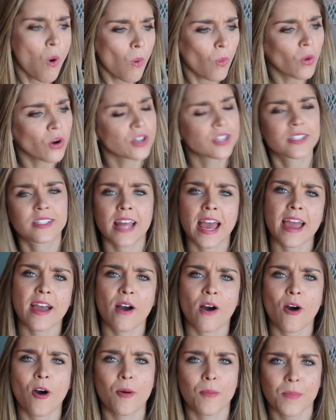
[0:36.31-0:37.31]
Or stay
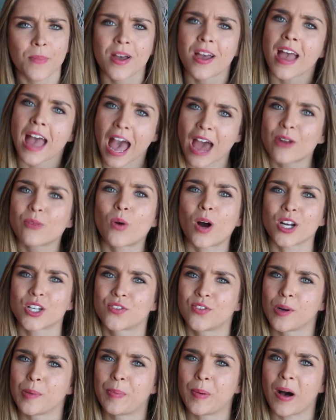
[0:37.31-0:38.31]
home and
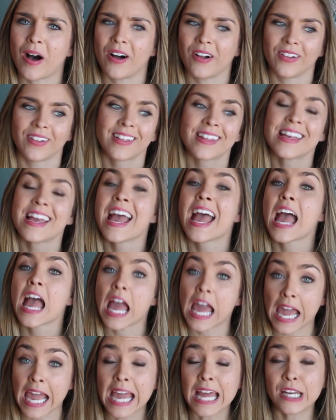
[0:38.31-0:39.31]
watch football
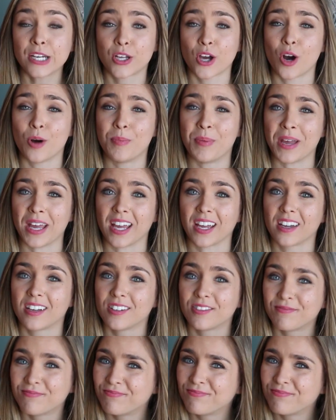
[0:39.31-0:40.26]
and go big.